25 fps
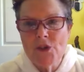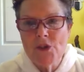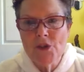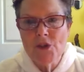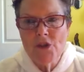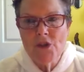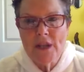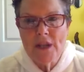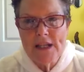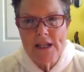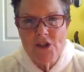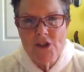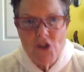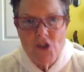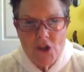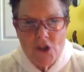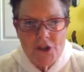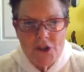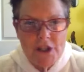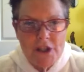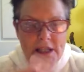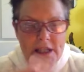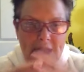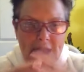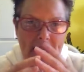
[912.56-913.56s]
they
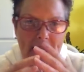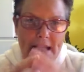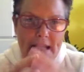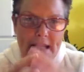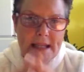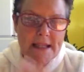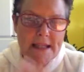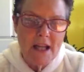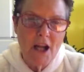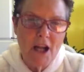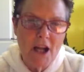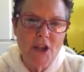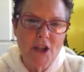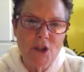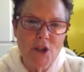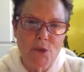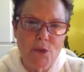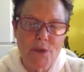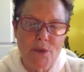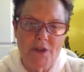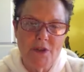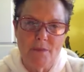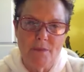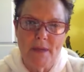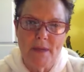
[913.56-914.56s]
started to get in touch
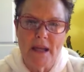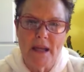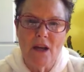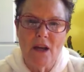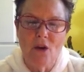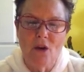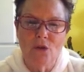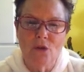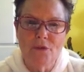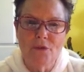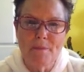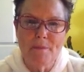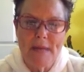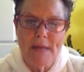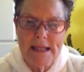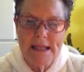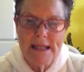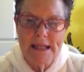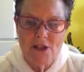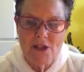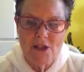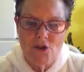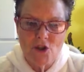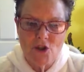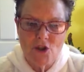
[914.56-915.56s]
with me on
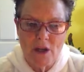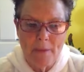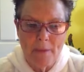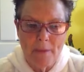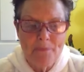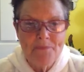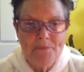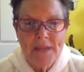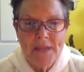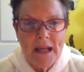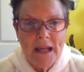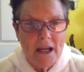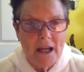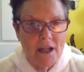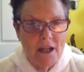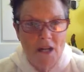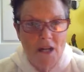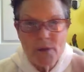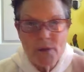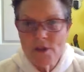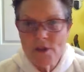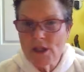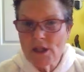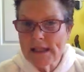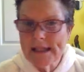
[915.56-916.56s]
Messenger, and I
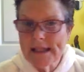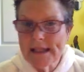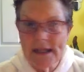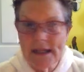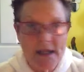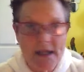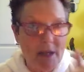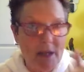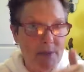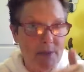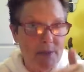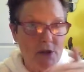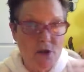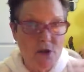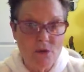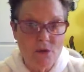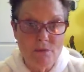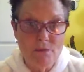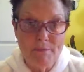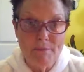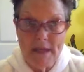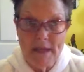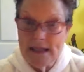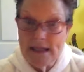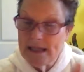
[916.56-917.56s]
would just set up a
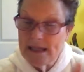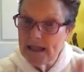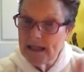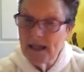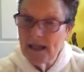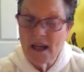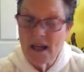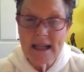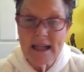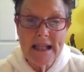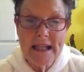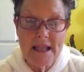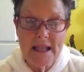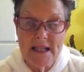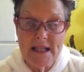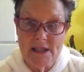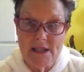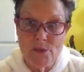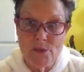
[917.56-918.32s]
Zoom meeting like this